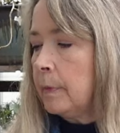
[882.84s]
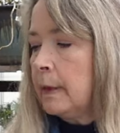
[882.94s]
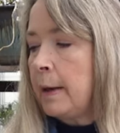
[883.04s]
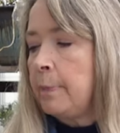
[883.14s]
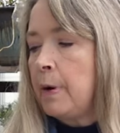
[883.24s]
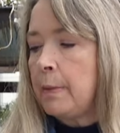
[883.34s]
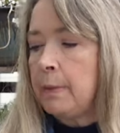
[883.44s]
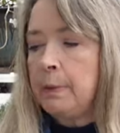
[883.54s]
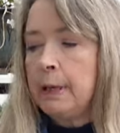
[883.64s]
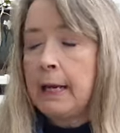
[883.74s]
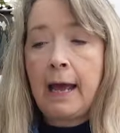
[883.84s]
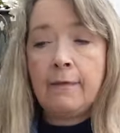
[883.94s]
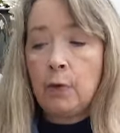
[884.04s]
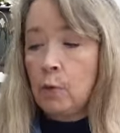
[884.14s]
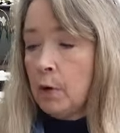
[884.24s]
they probably
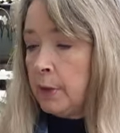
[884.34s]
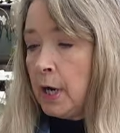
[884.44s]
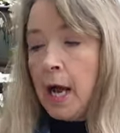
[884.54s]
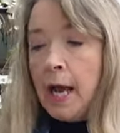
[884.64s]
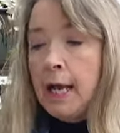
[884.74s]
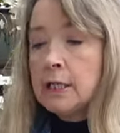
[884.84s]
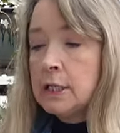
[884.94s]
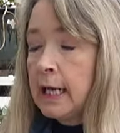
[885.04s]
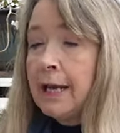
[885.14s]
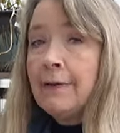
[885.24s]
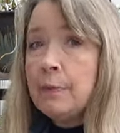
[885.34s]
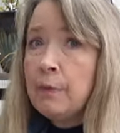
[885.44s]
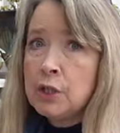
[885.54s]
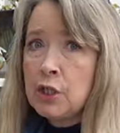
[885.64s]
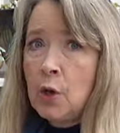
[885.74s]
have the warmer nights, even
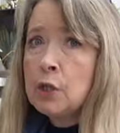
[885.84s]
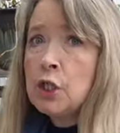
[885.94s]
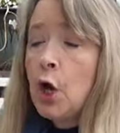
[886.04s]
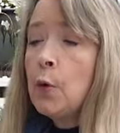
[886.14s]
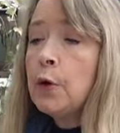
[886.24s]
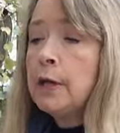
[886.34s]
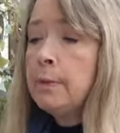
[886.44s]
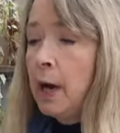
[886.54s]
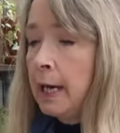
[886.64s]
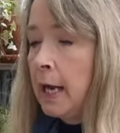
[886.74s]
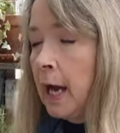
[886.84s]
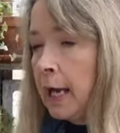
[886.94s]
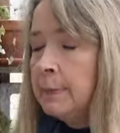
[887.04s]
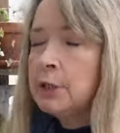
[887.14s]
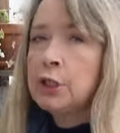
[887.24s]
zones lower than mine. I
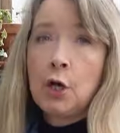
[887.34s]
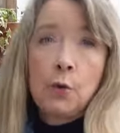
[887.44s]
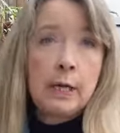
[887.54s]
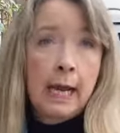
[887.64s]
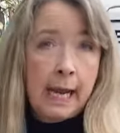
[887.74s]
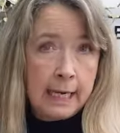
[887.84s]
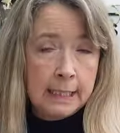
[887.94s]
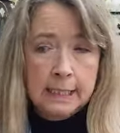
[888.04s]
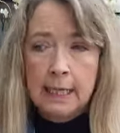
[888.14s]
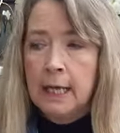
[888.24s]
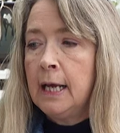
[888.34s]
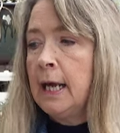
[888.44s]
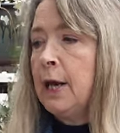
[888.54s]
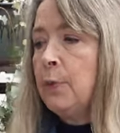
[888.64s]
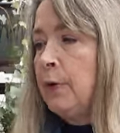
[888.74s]
am a zone 8
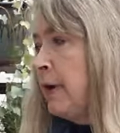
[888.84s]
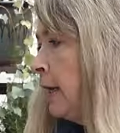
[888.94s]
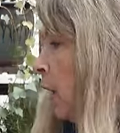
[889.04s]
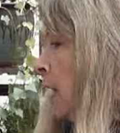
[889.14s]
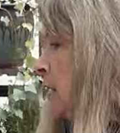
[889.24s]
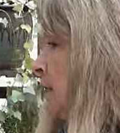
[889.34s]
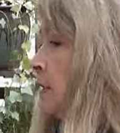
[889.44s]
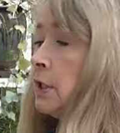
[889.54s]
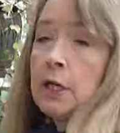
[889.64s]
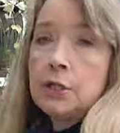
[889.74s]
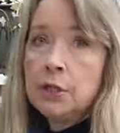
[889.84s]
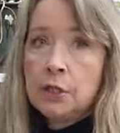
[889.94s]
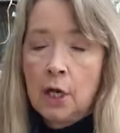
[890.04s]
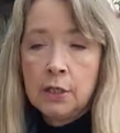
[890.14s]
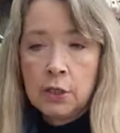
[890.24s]
and we've had lots of discussions
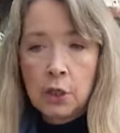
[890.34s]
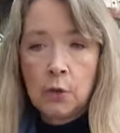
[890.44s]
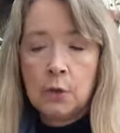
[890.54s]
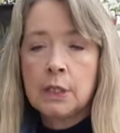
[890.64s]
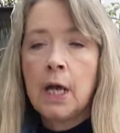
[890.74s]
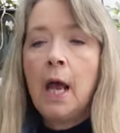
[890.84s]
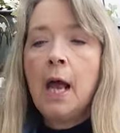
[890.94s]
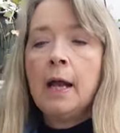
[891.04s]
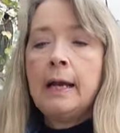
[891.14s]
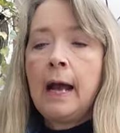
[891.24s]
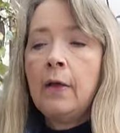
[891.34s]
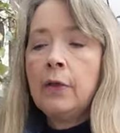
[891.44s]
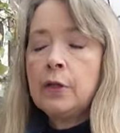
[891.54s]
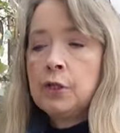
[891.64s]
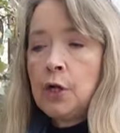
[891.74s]
on zones. Now,
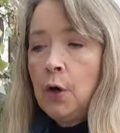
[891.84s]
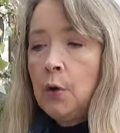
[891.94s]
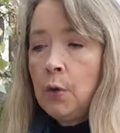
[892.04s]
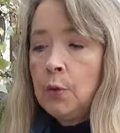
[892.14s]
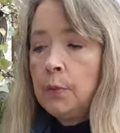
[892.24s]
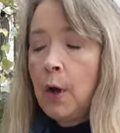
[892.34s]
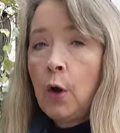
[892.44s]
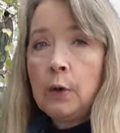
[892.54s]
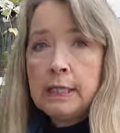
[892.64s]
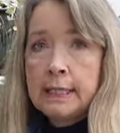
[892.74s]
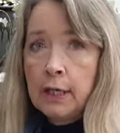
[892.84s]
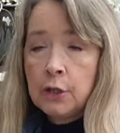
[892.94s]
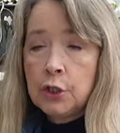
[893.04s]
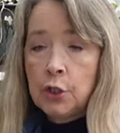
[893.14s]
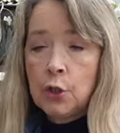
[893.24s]
the zone only
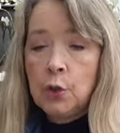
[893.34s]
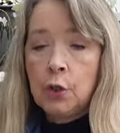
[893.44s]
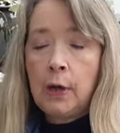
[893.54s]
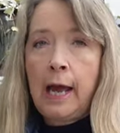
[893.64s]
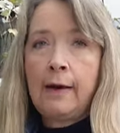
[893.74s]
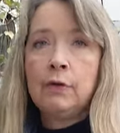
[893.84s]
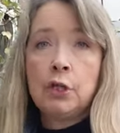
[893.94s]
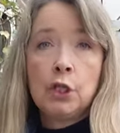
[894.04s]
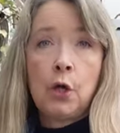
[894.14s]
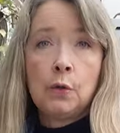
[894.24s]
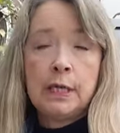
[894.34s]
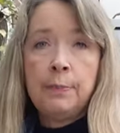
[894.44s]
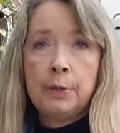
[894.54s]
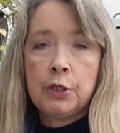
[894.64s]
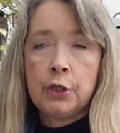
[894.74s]
tells you your average low
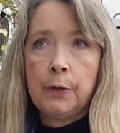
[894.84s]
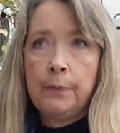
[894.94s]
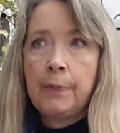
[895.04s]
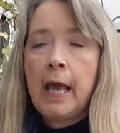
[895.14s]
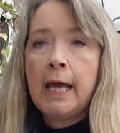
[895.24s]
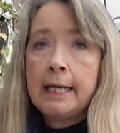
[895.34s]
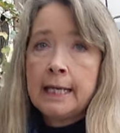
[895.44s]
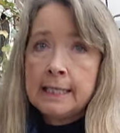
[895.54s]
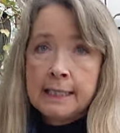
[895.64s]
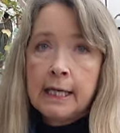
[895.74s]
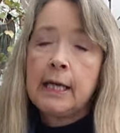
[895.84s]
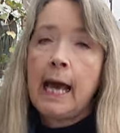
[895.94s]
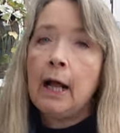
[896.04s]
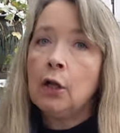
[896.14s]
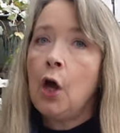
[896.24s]
temperature. It doesn't tell you
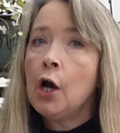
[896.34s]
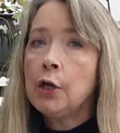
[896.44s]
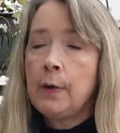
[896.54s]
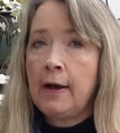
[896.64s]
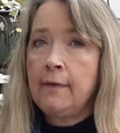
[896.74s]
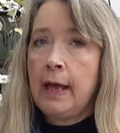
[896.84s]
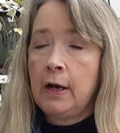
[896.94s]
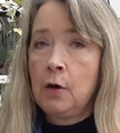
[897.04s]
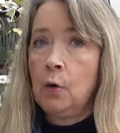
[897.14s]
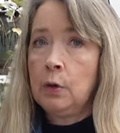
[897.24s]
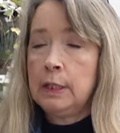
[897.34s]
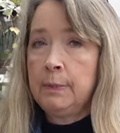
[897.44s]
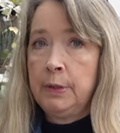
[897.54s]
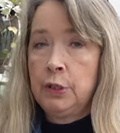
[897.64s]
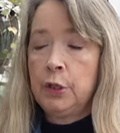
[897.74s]
how long you have that cold
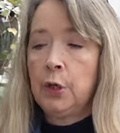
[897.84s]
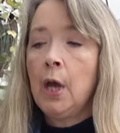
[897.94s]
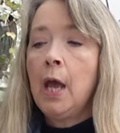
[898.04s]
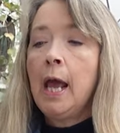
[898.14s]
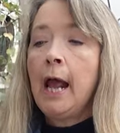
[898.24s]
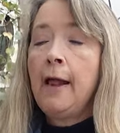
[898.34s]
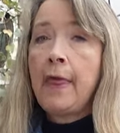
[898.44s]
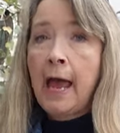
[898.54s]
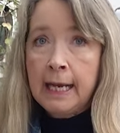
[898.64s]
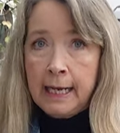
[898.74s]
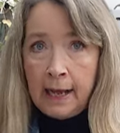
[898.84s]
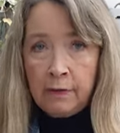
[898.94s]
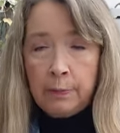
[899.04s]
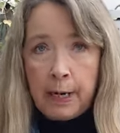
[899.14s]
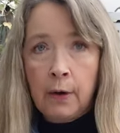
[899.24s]
temperature, and that can have
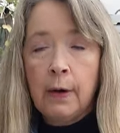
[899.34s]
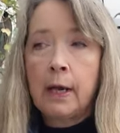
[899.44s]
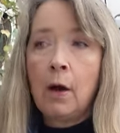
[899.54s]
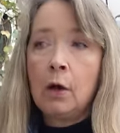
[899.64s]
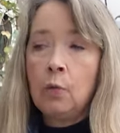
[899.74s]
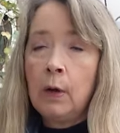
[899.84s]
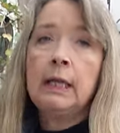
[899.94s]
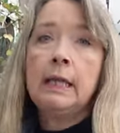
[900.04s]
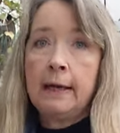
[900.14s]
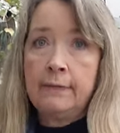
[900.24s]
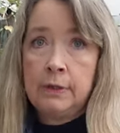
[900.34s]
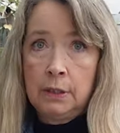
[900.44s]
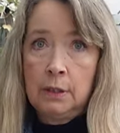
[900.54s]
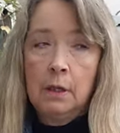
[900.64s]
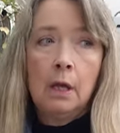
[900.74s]
a bearing on what lips.